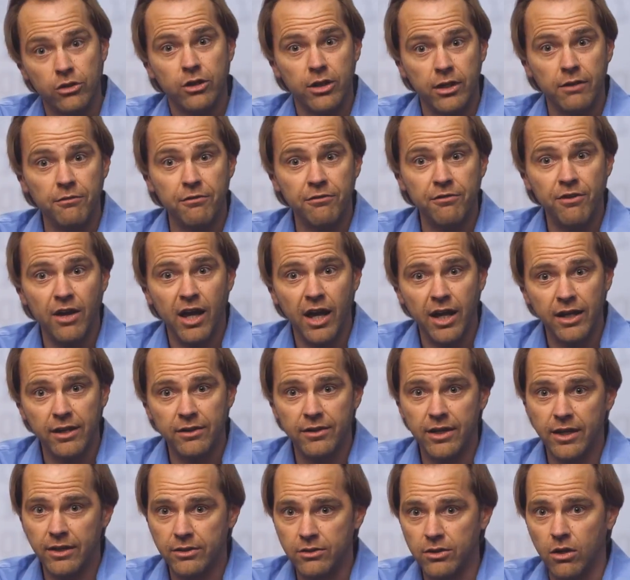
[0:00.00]
you're going to find
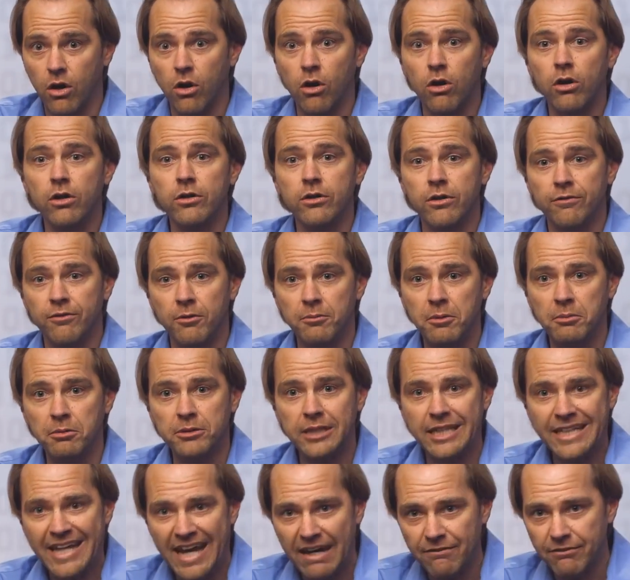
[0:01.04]
that it's harder for people
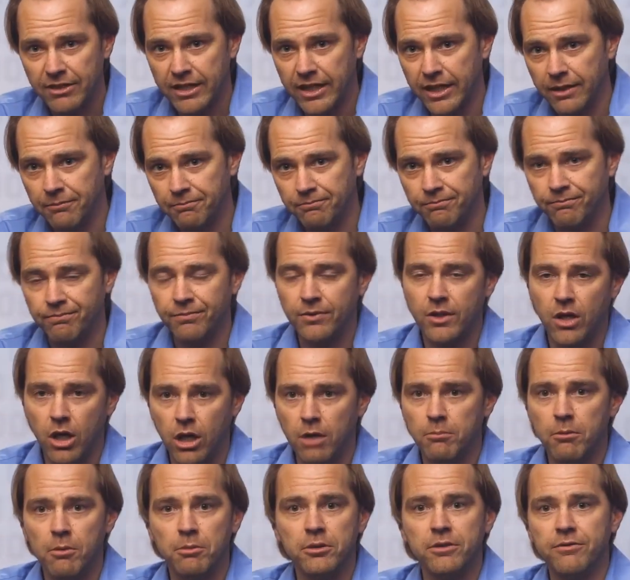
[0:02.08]
to navigate
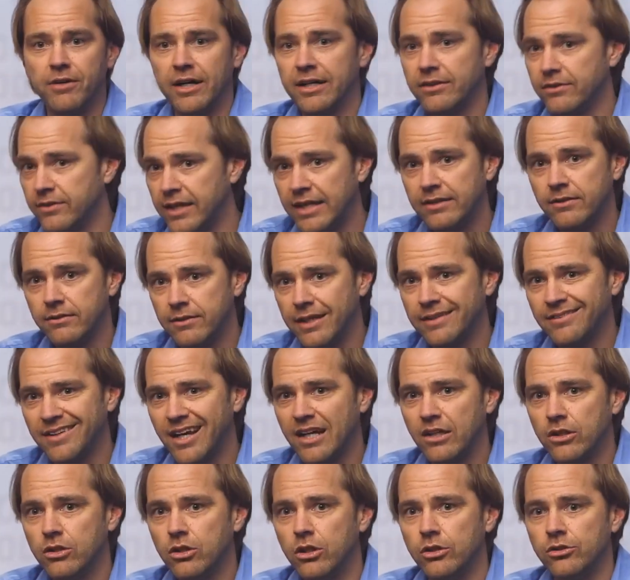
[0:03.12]
on a mobile device. That's
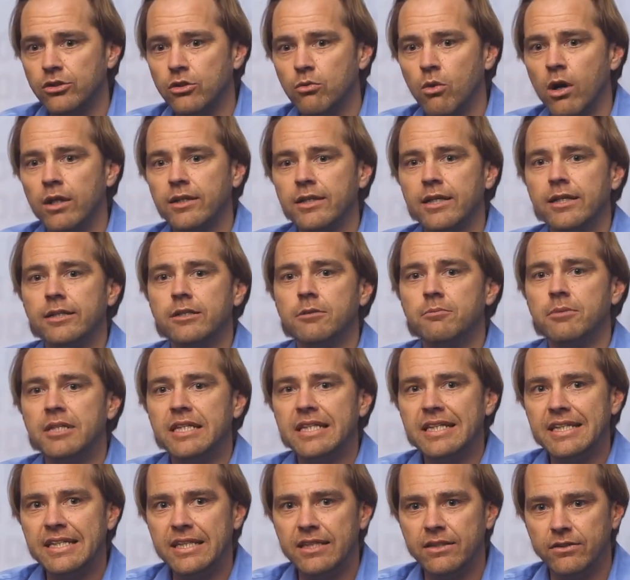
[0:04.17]
not good. You want it to
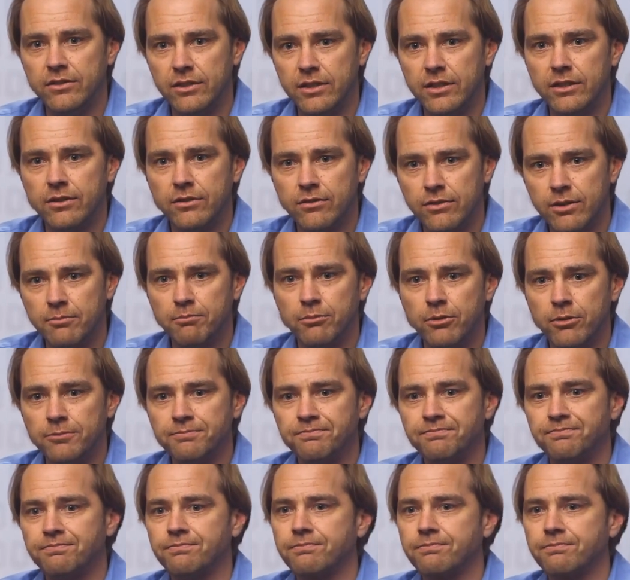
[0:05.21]
be easy and simple.